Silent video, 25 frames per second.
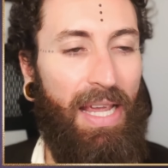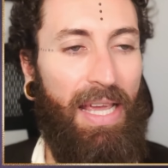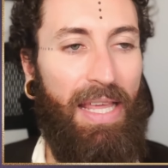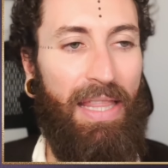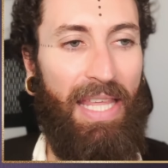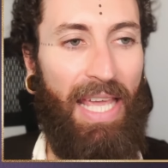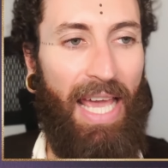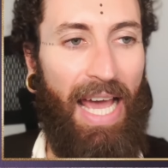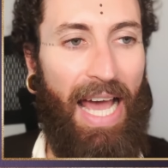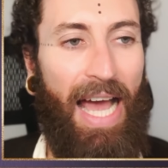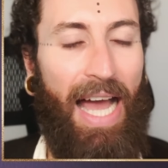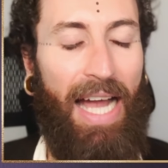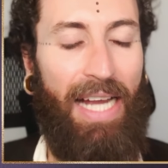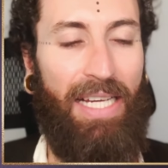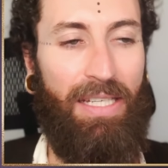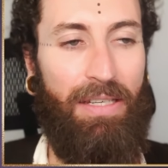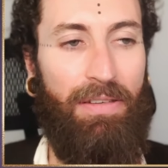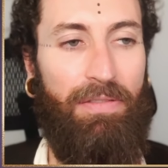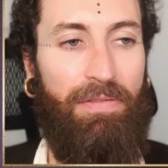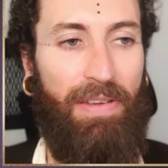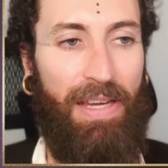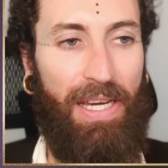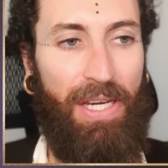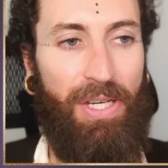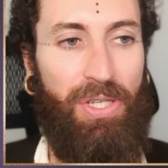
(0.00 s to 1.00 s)
The
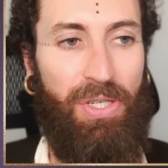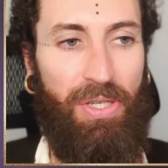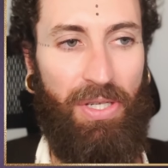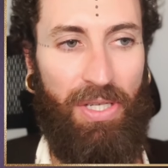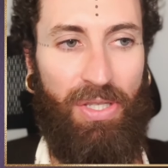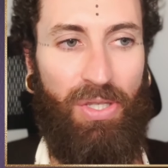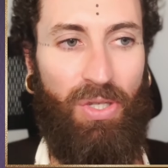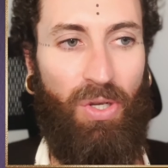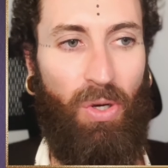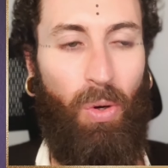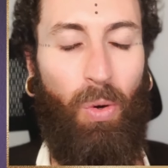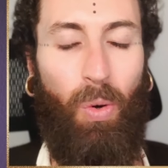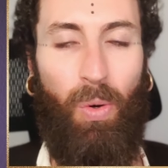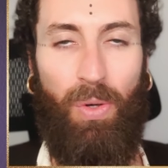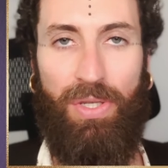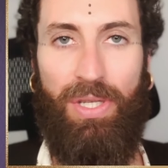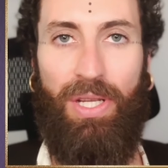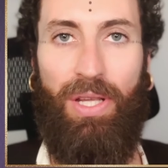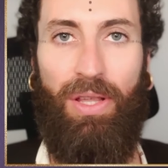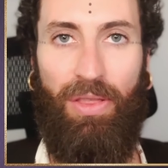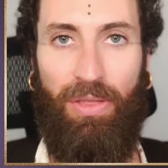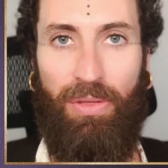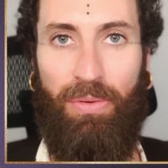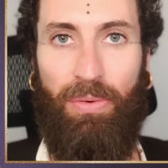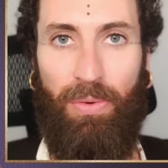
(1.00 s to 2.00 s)
activation is
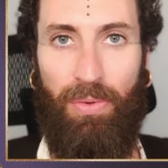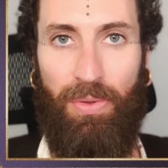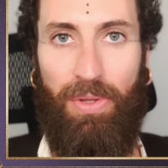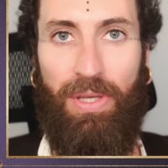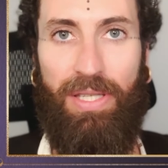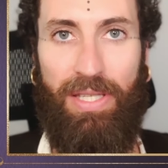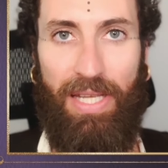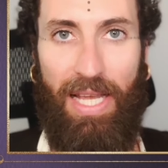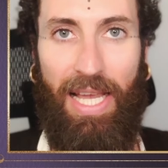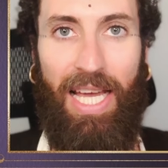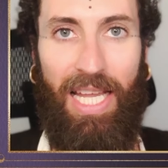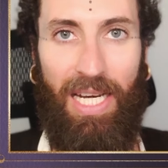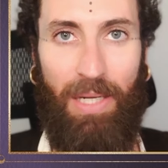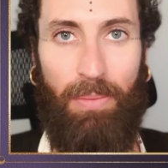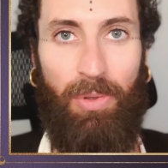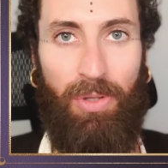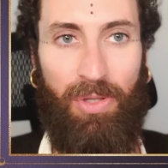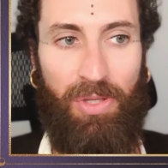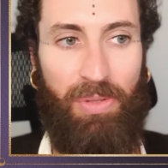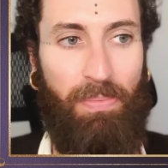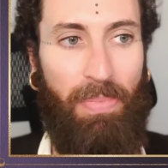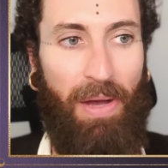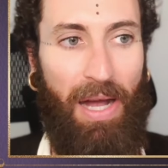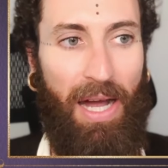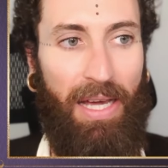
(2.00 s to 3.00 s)
coursing through this
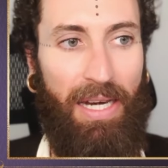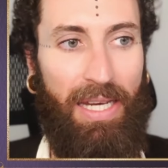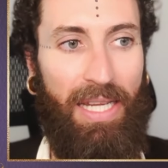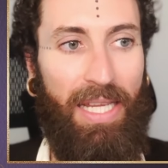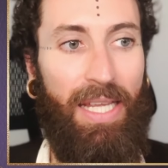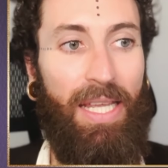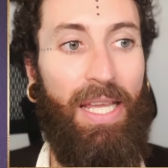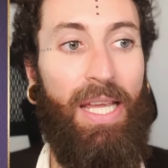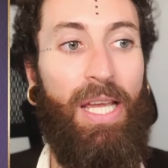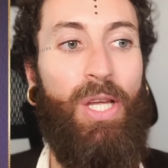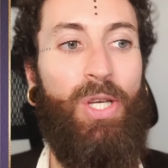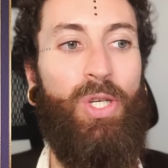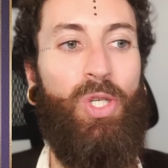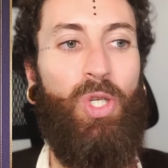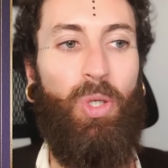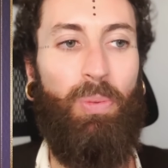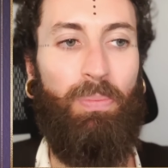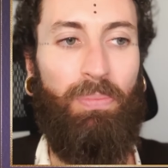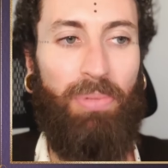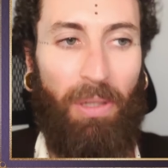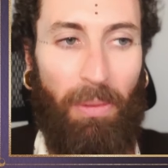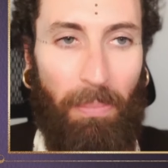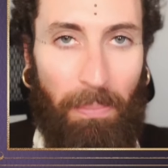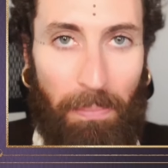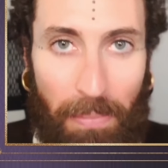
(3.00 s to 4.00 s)
animal's body to
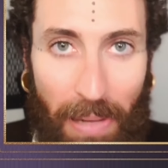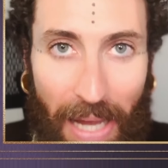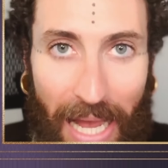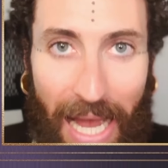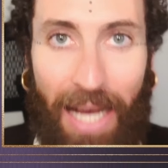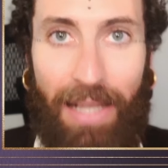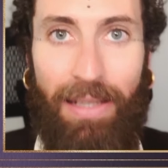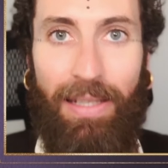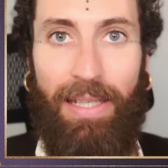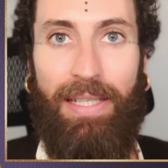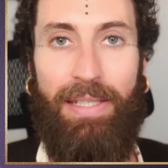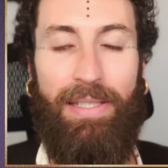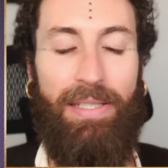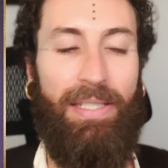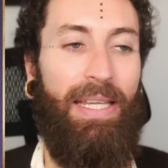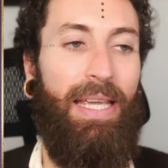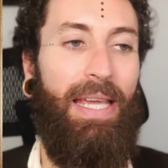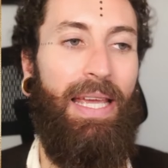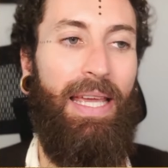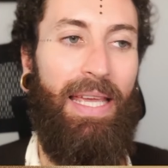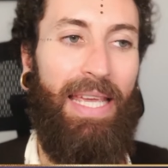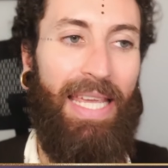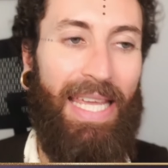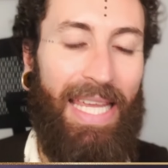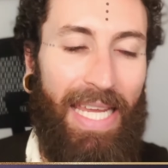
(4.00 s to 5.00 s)
propel it
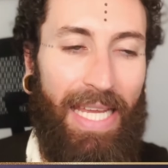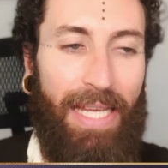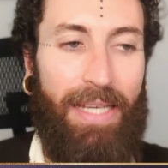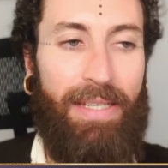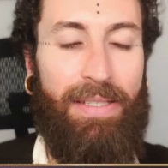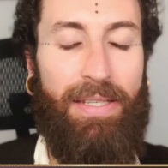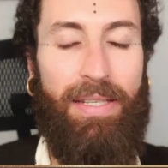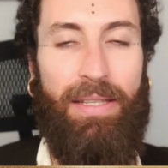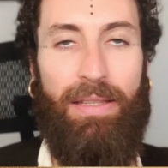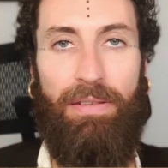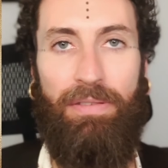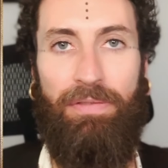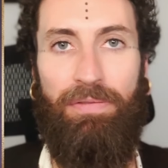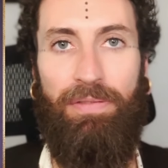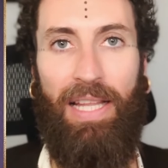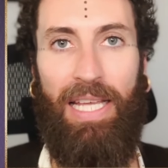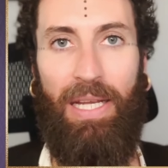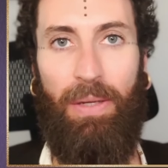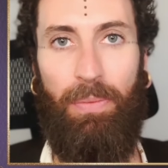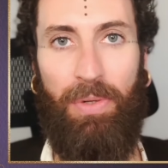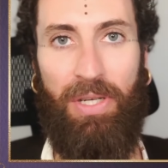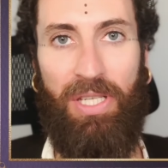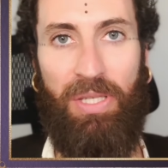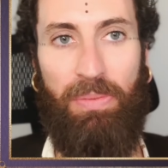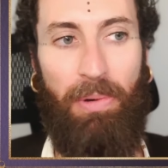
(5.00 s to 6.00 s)
into the
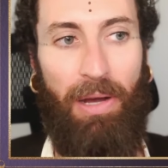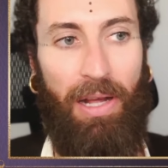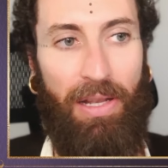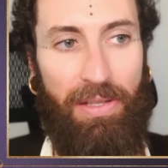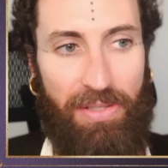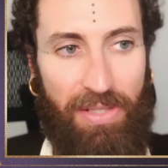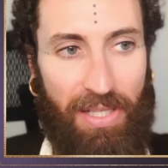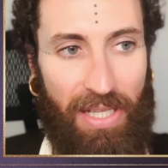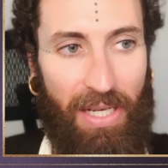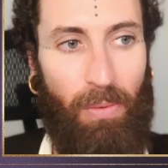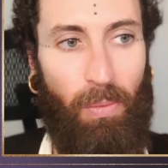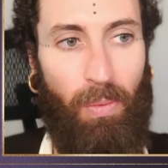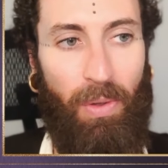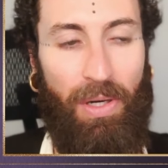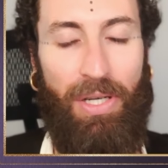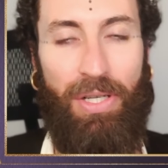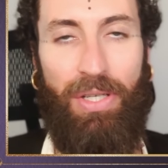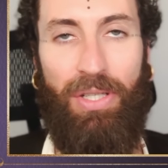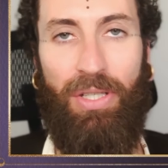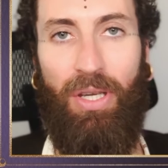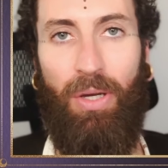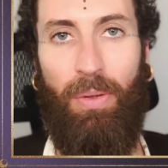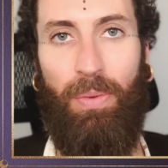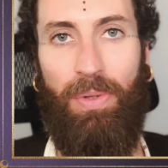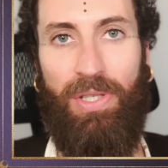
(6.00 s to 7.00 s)
flight response that it wanted
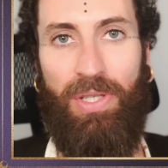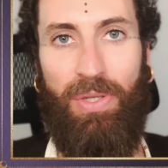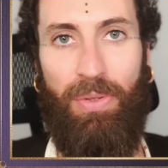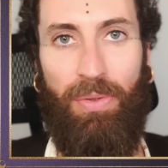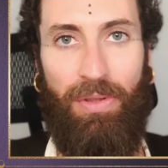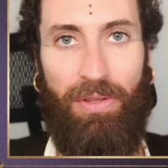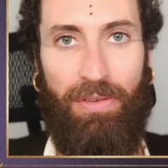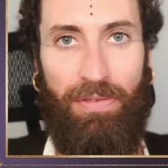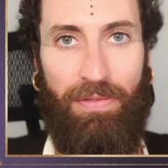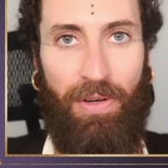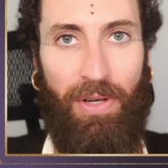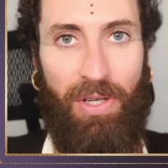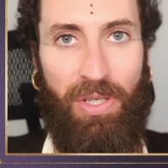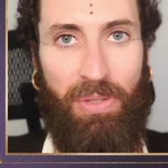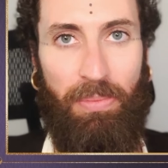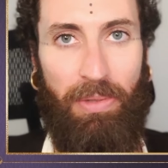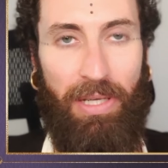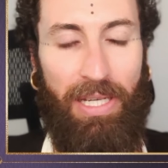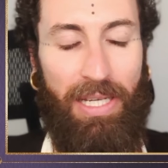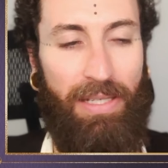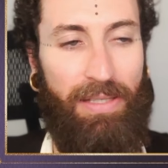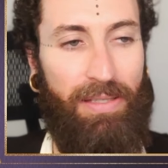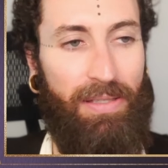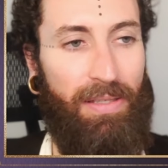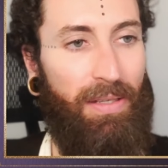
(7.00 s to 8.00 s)
to go into in the first
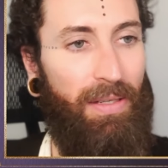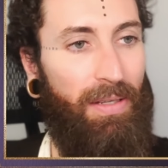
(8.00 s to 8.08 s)
place.